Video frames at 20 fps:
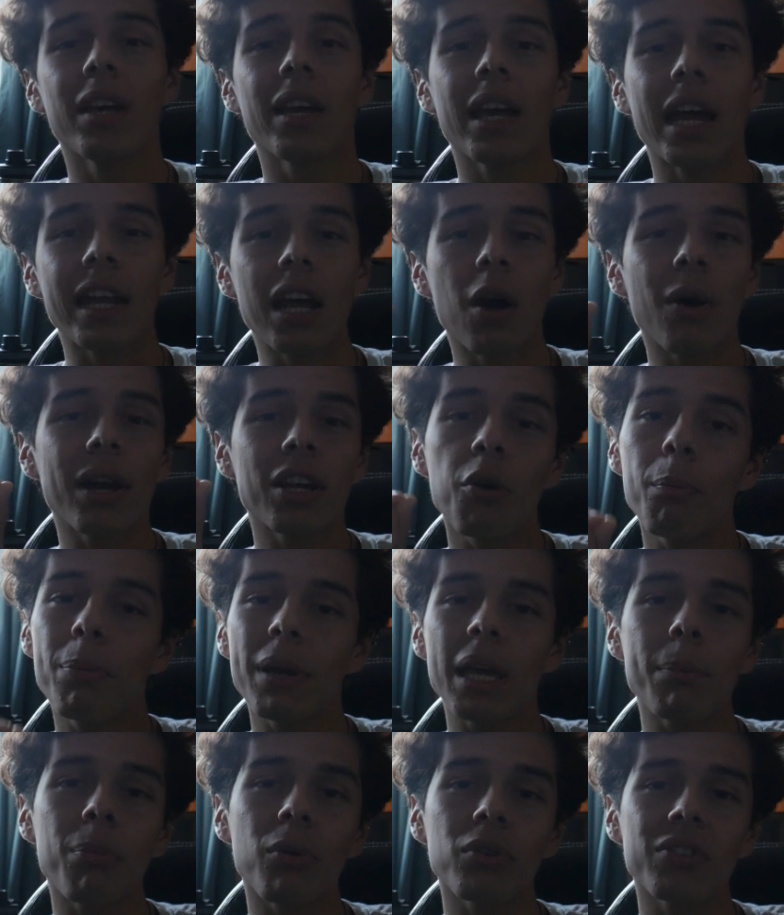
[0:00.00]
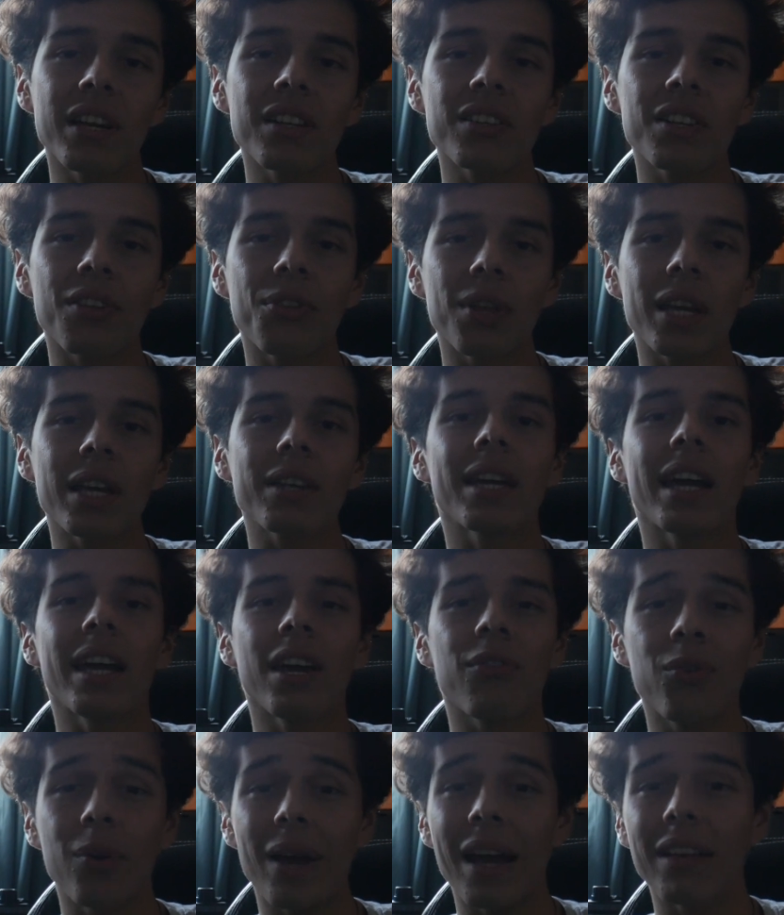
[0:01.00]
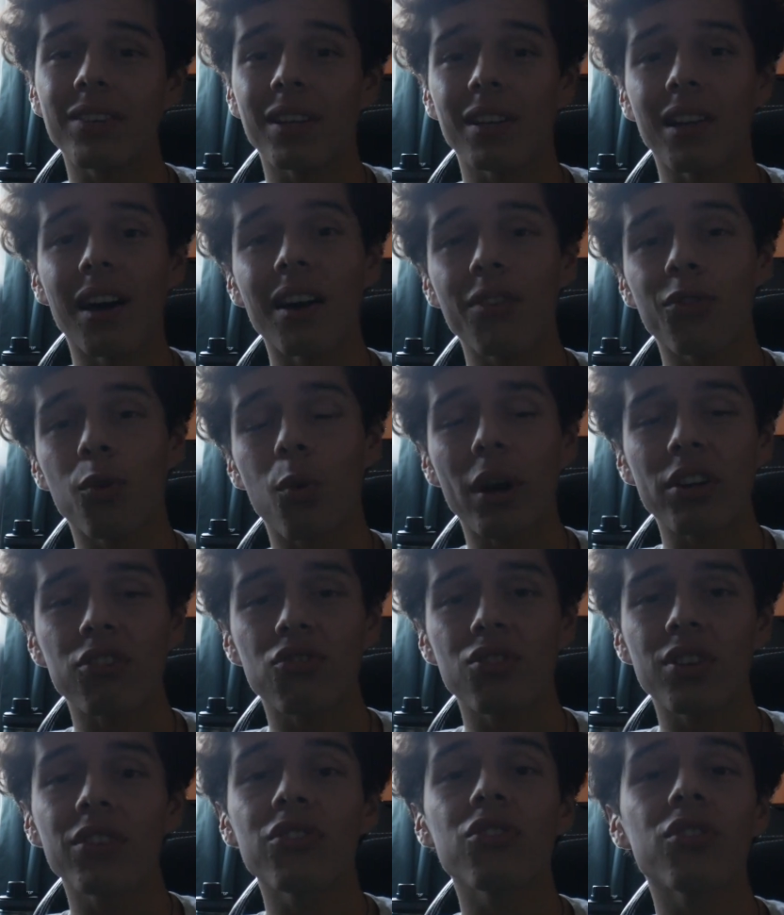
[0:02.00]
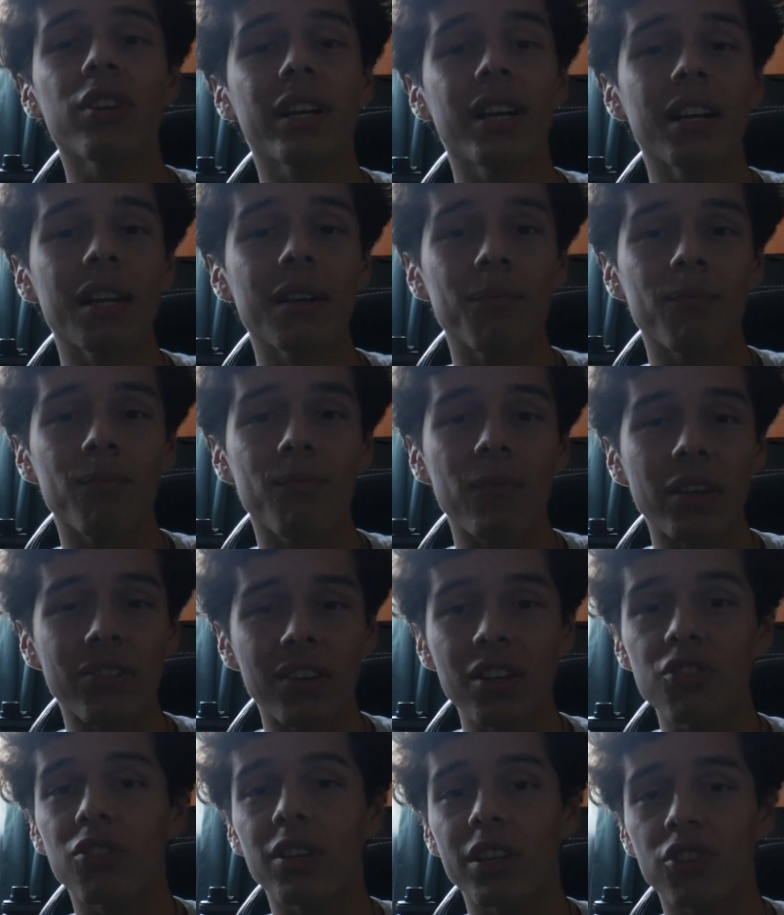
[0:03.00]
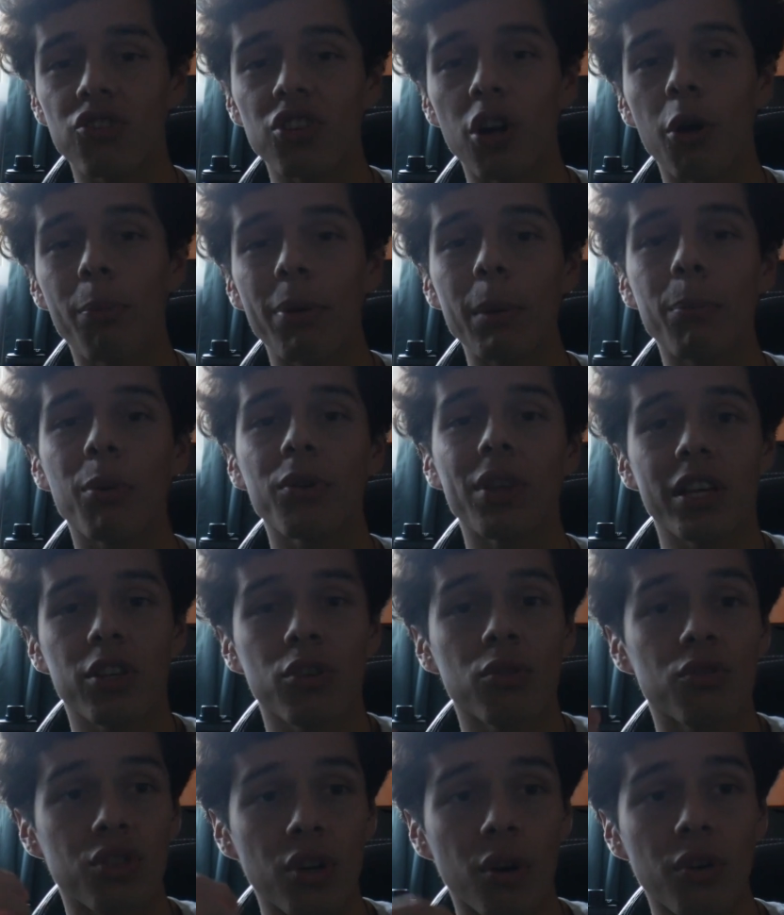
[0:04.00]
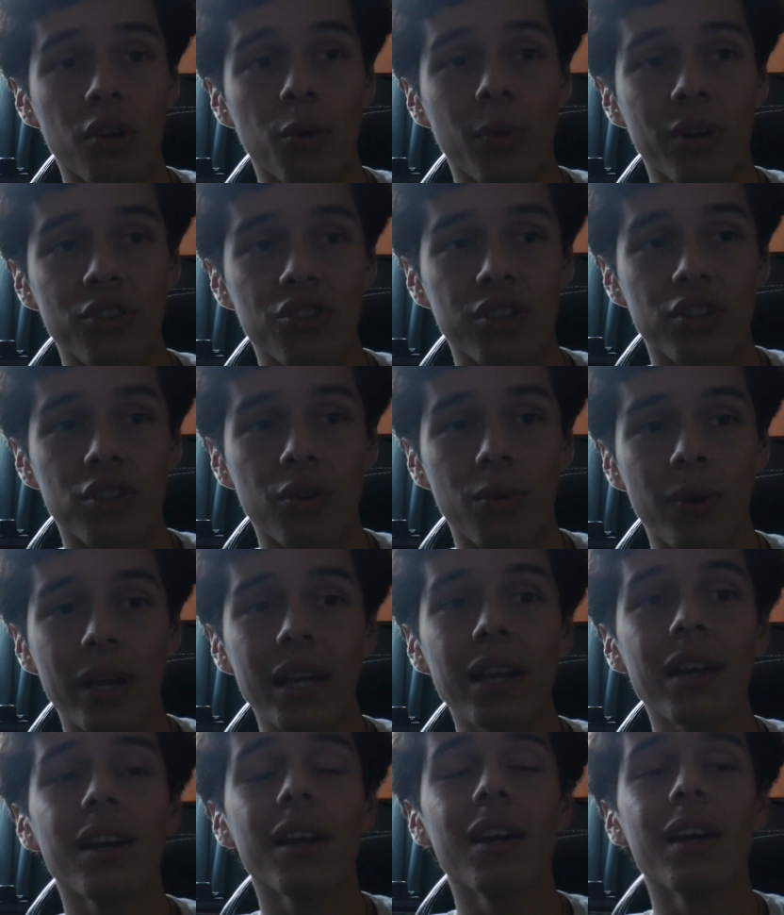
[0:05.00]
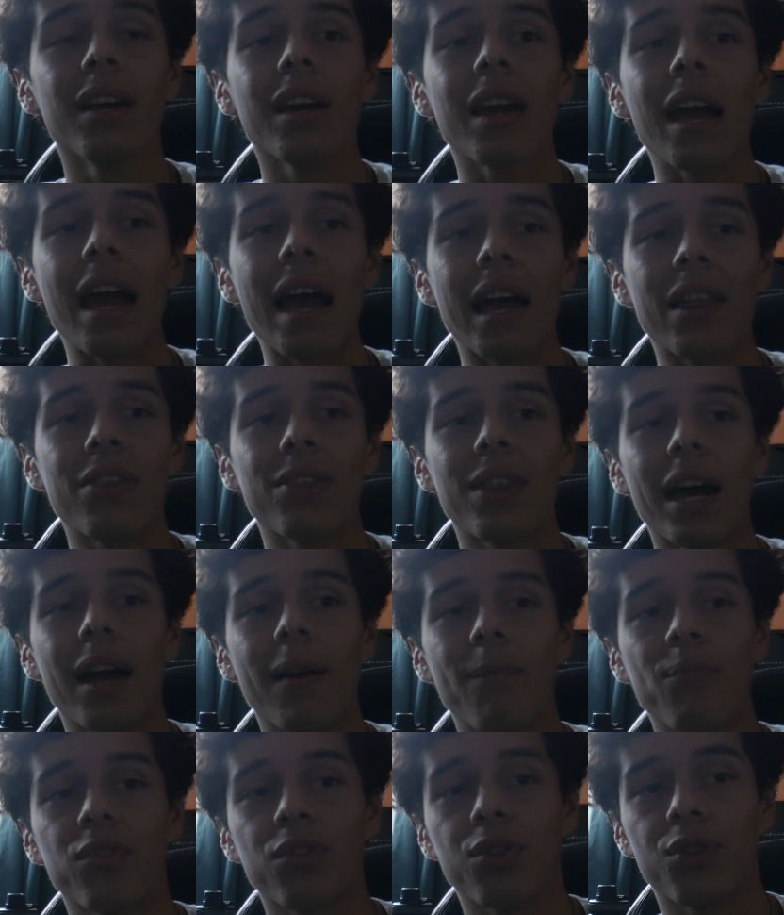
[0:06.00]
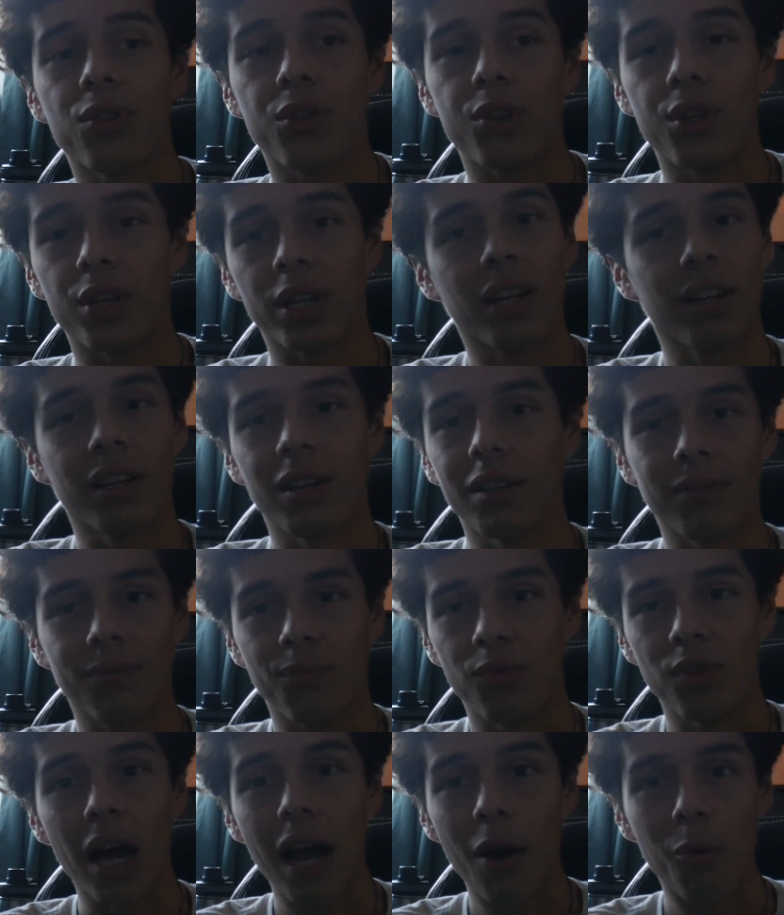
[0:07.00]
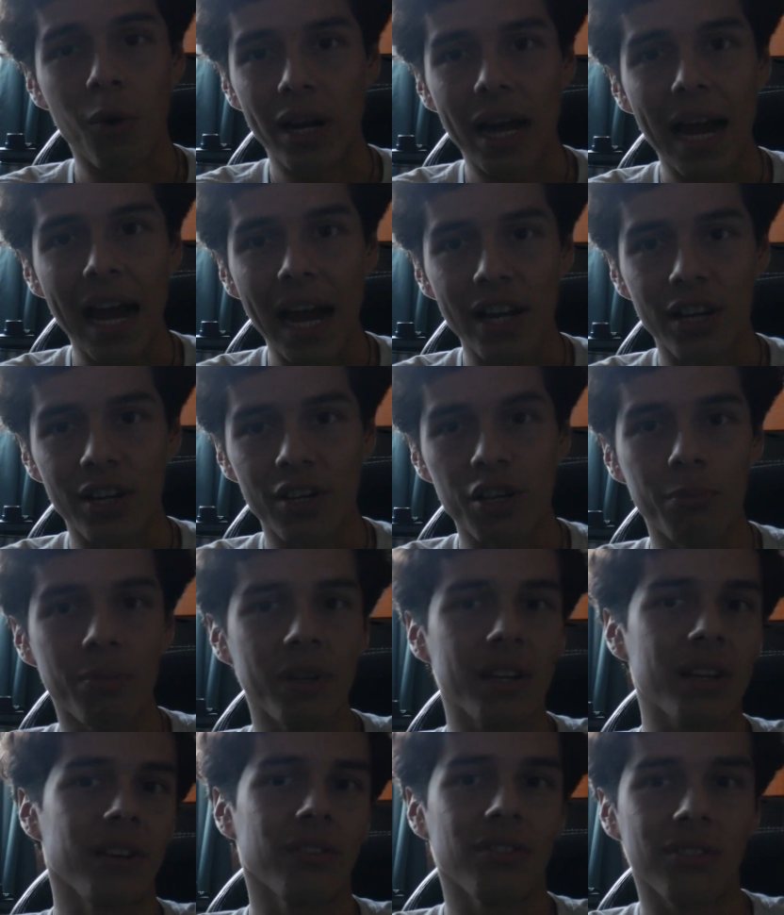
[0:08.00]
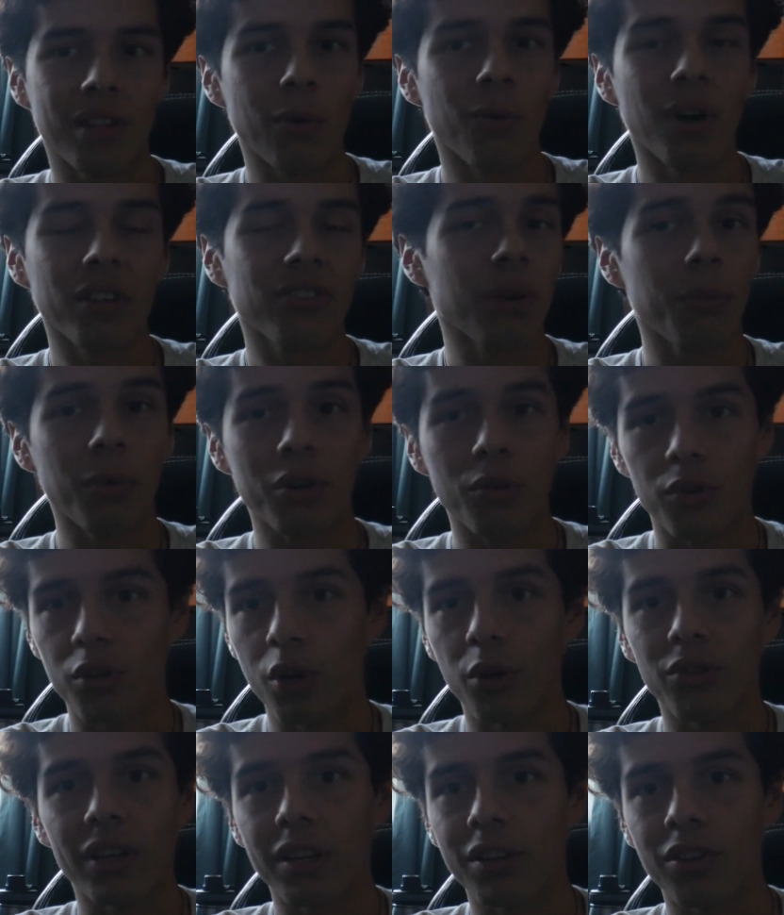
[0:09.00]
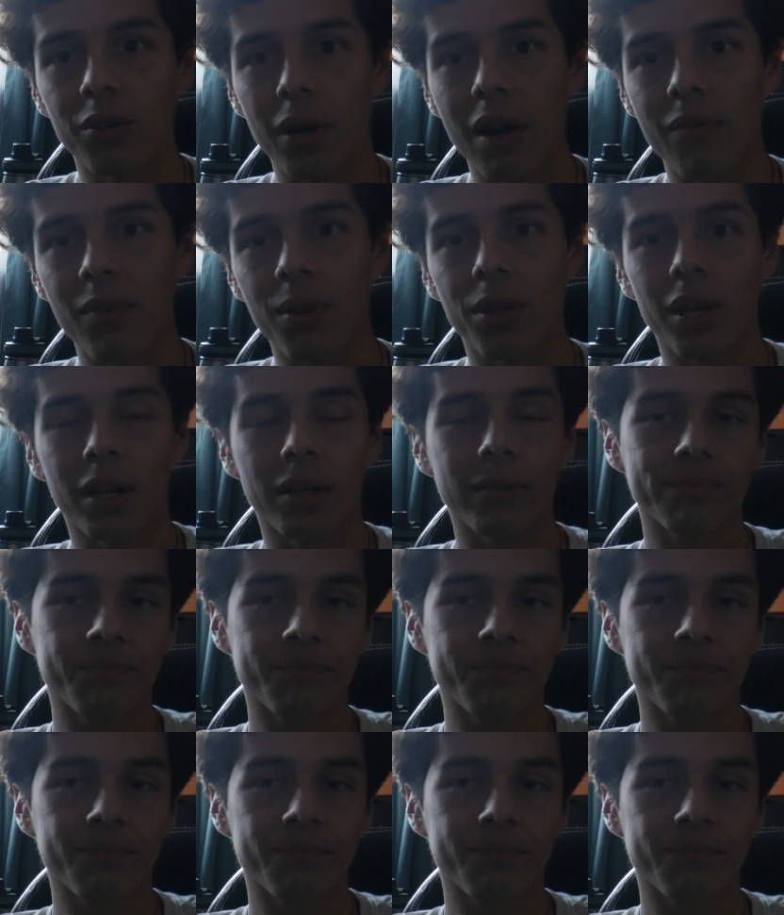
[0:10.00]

And now I know people tend to think that if you ask a lot of questions, you're gonna essentially show people that you don't know what you're doing and that they're gonna not wanna hire you because they want someone who knows how to do everything.